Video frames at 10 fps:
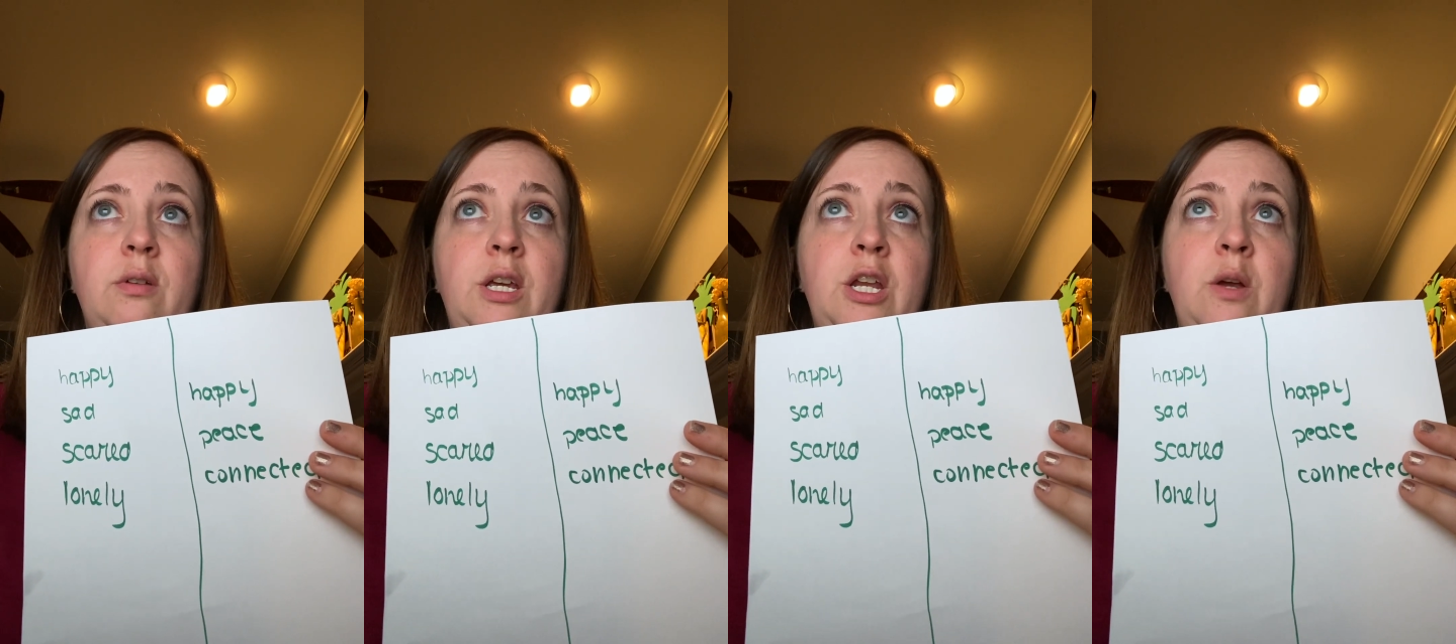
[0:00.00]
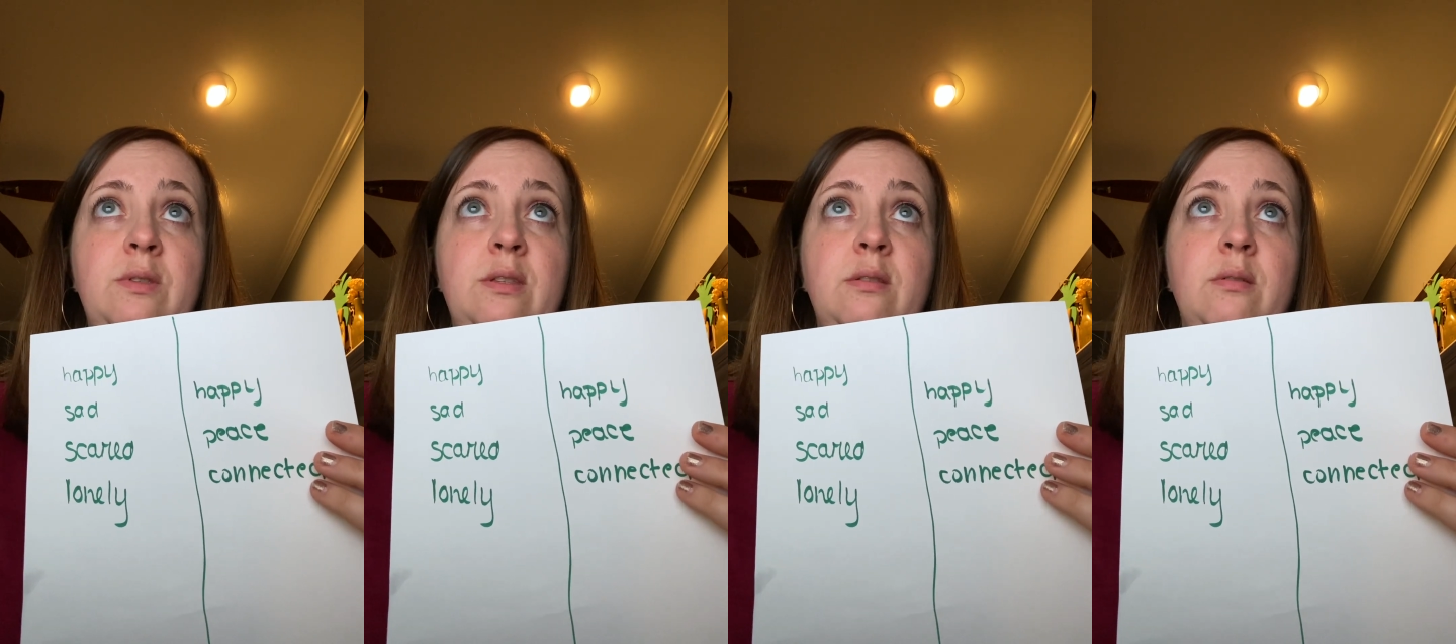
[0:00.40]

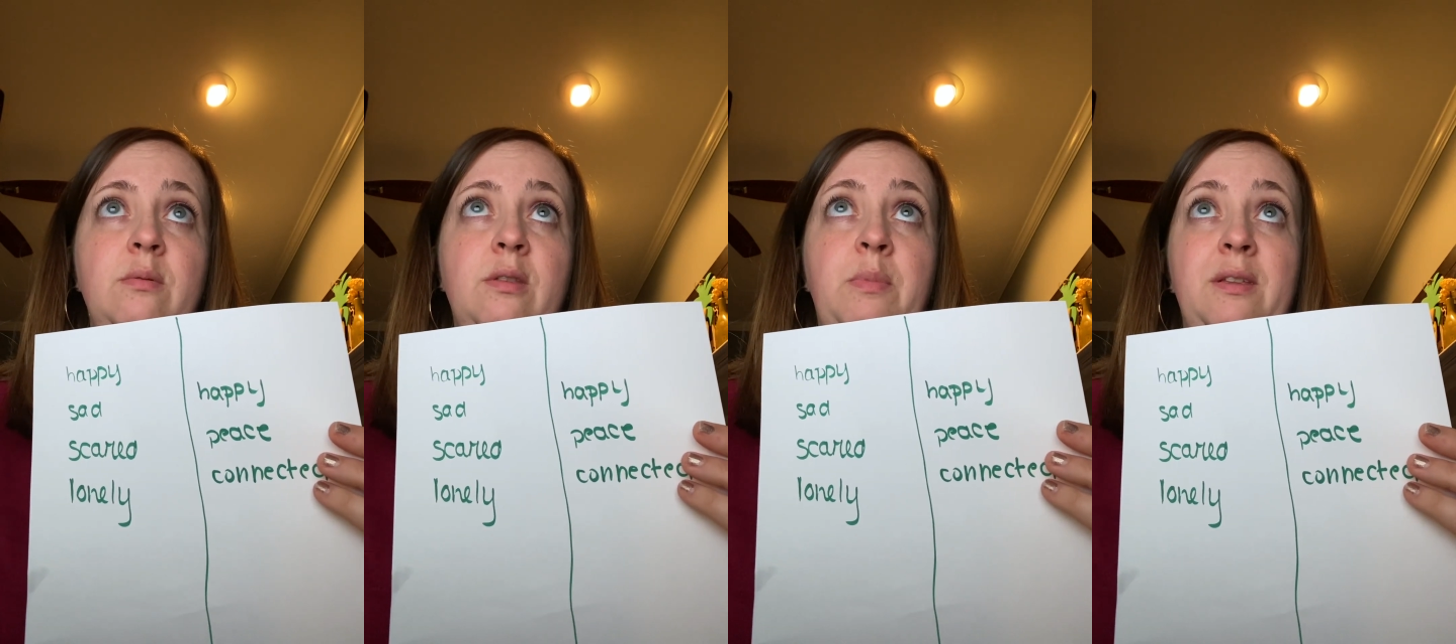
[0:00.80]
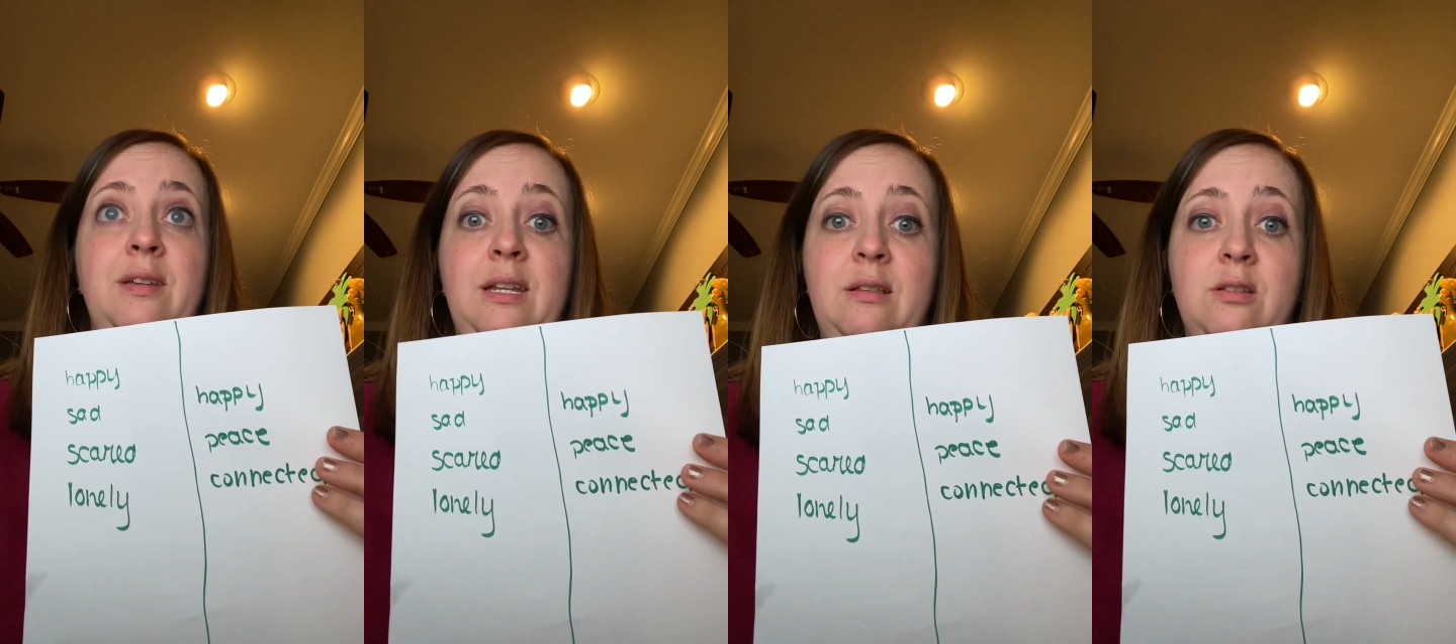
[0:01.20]
the
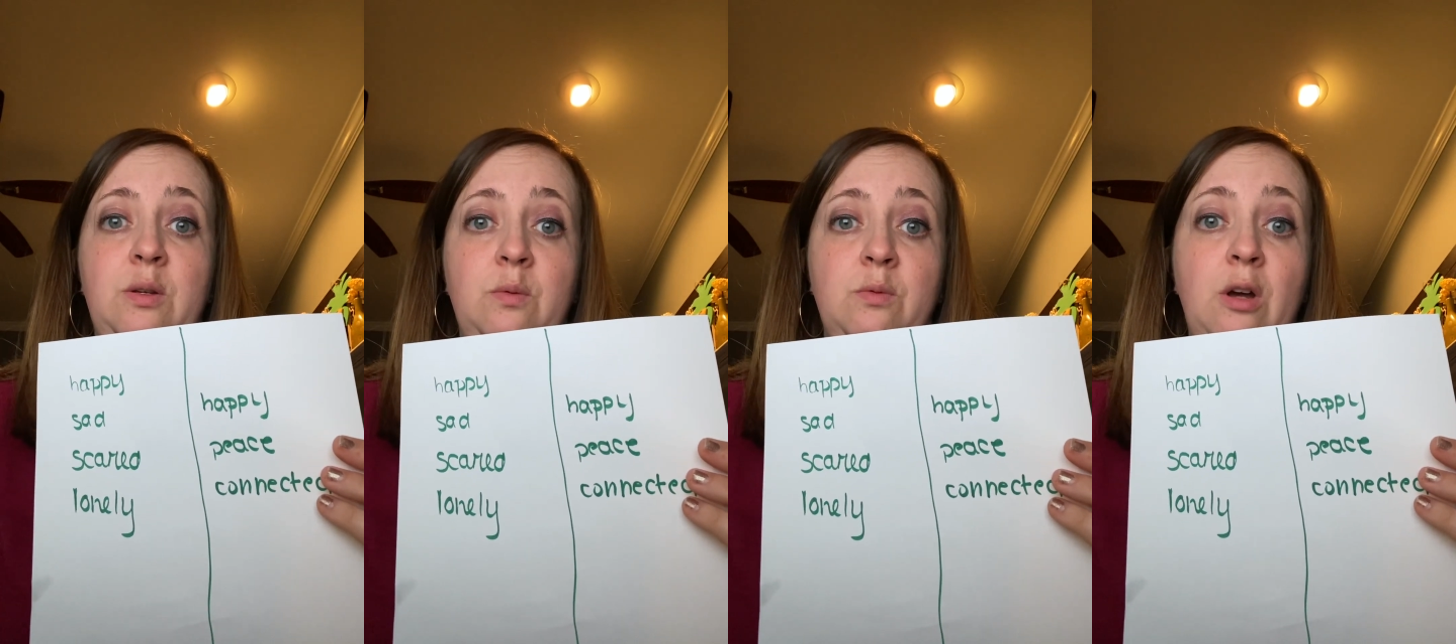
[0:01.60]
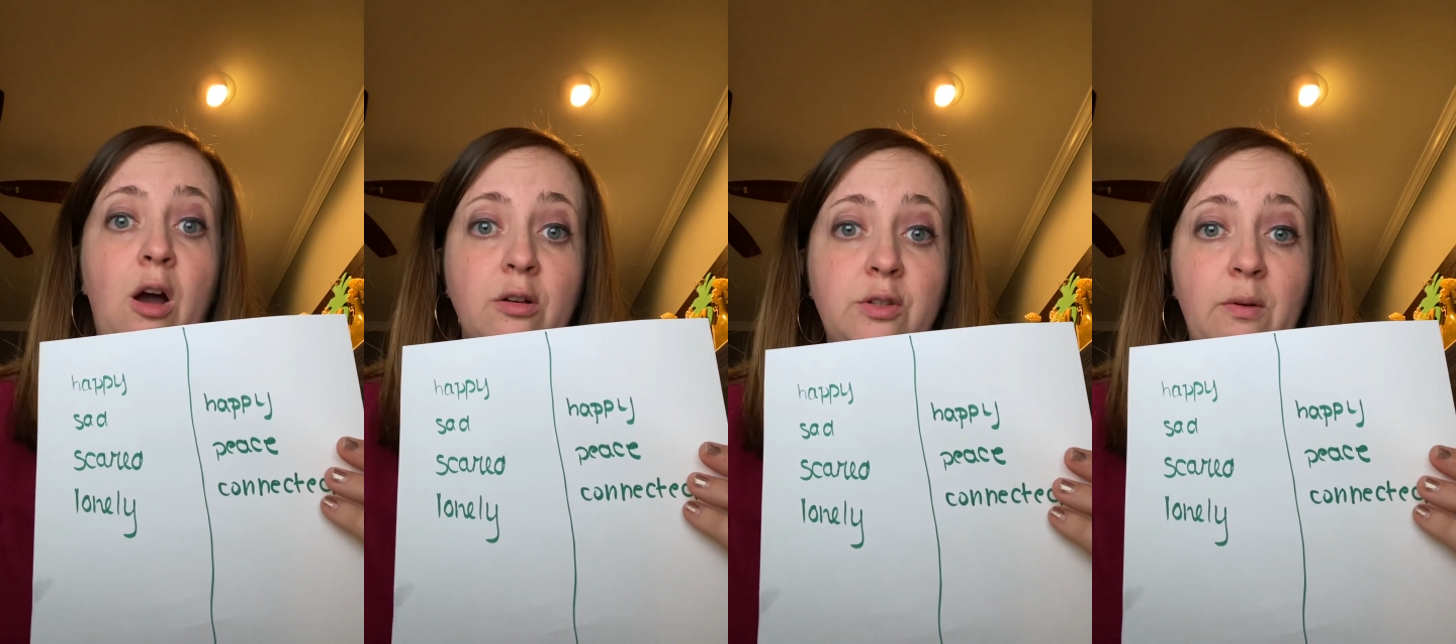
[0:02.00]
ability to
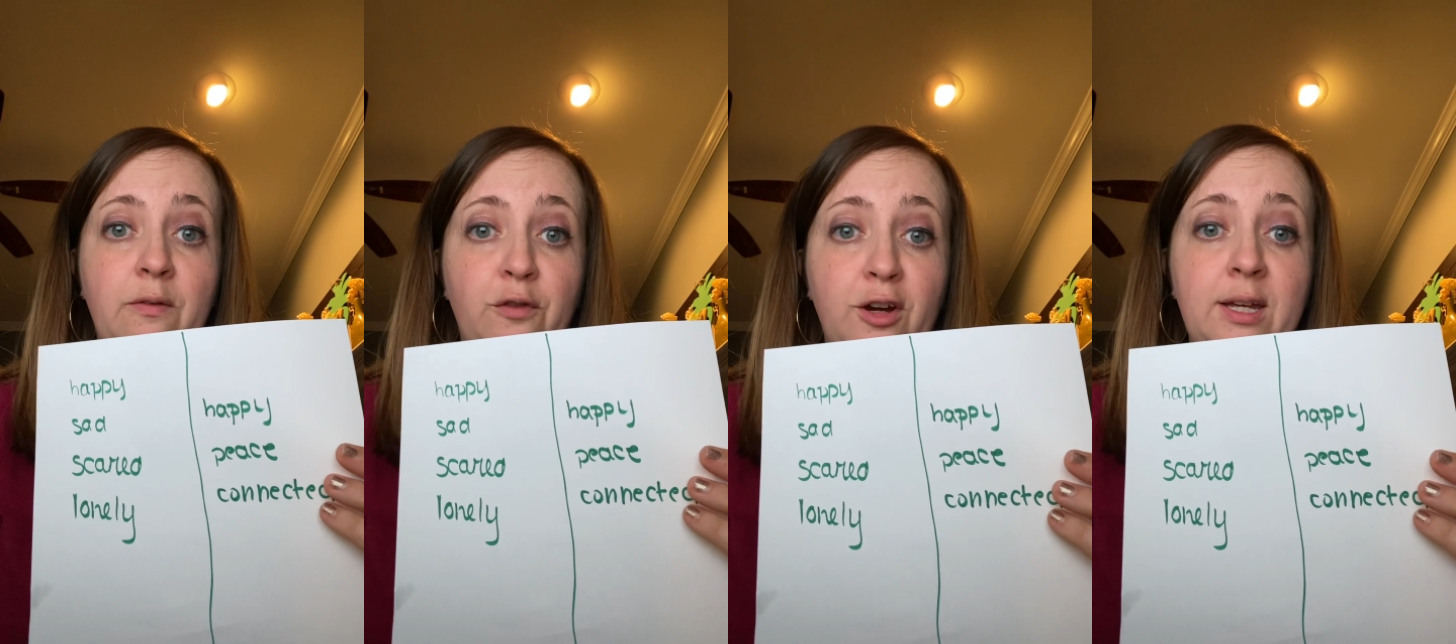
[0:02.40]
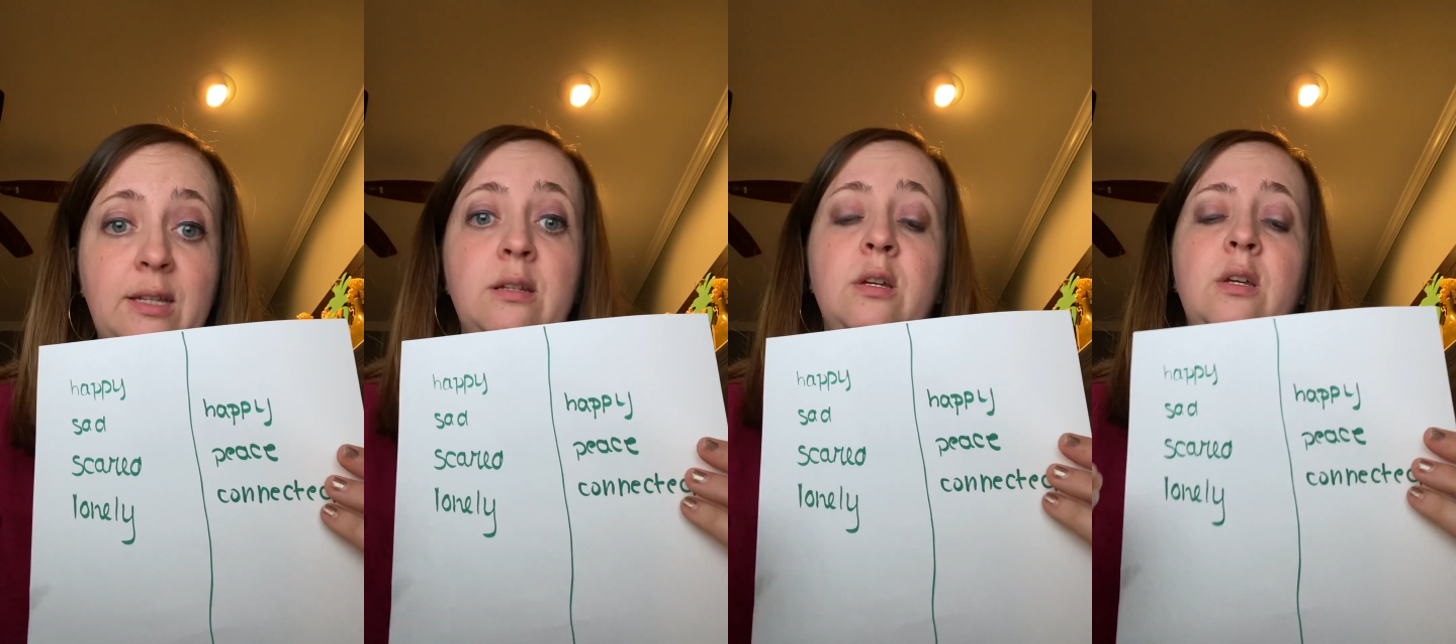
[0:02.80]
talk to a
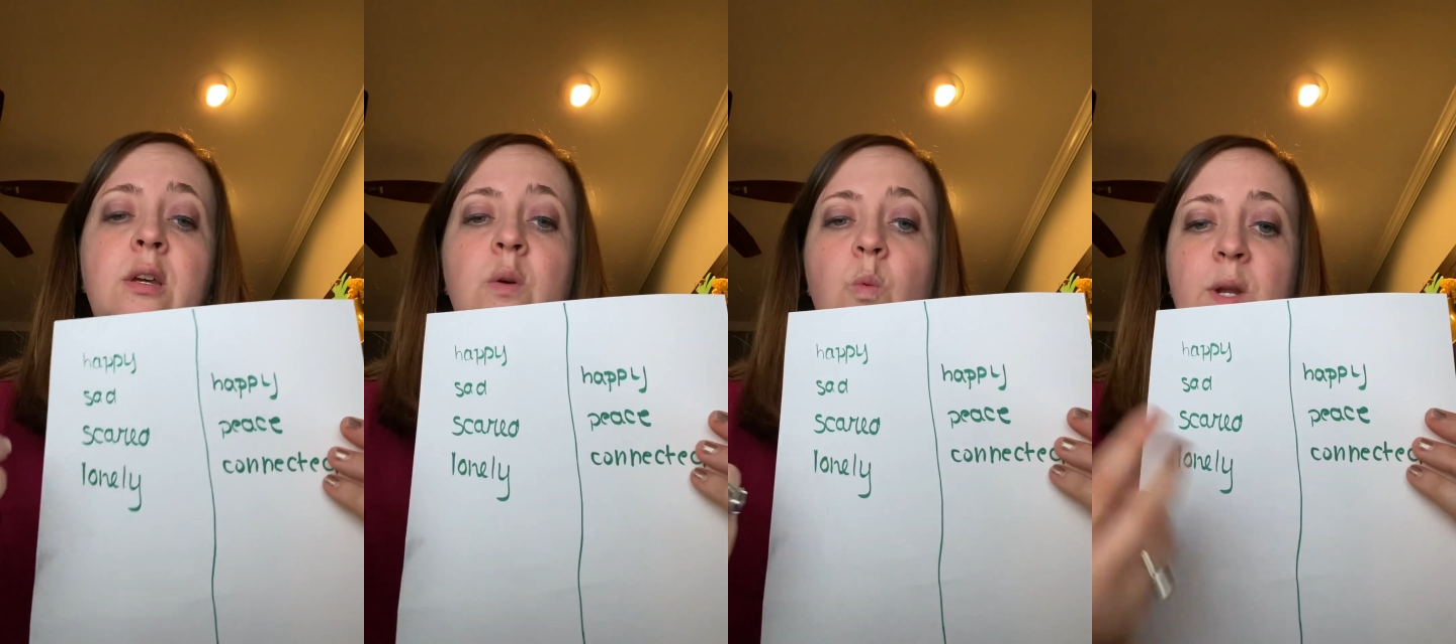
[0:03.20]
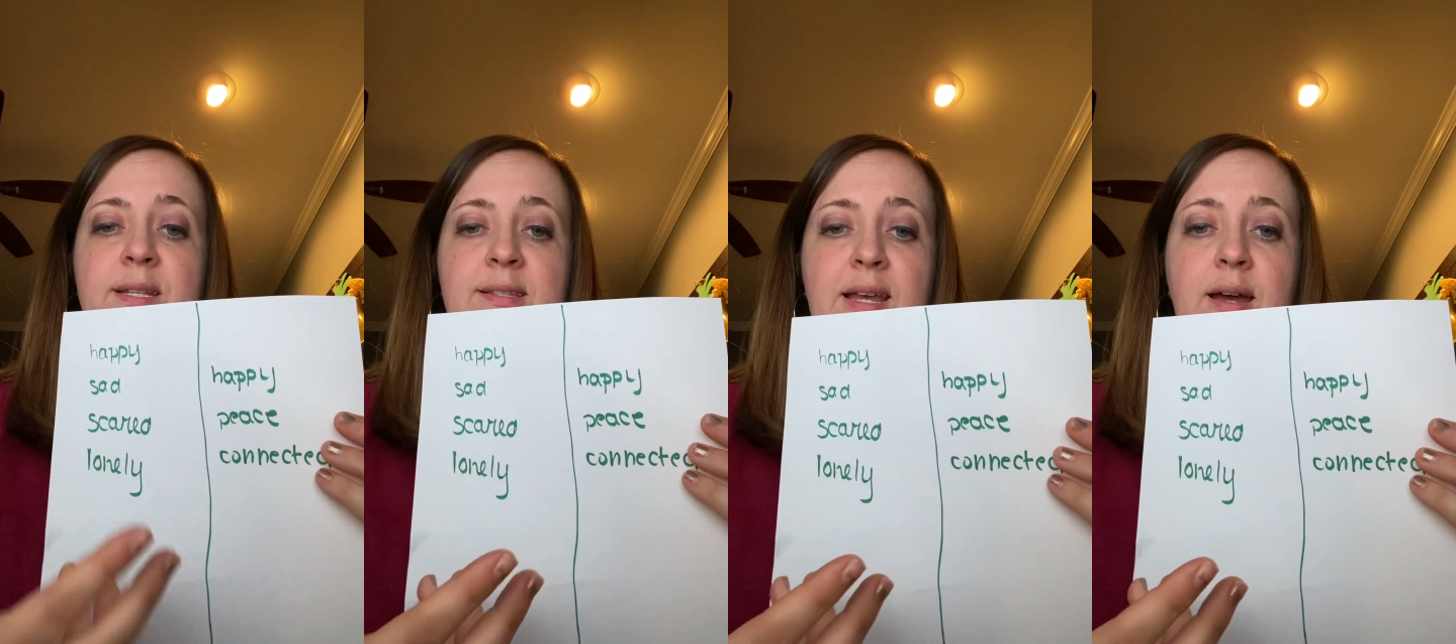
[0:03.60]
friend? What
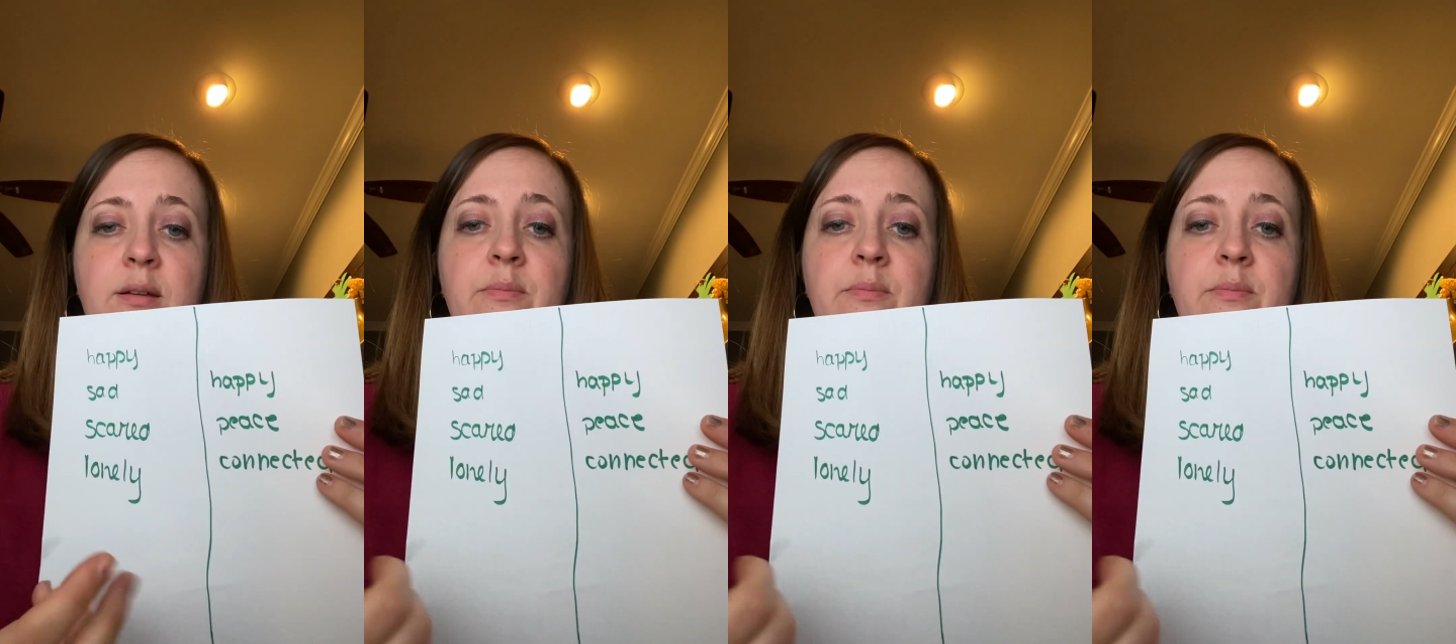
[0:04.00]
is that?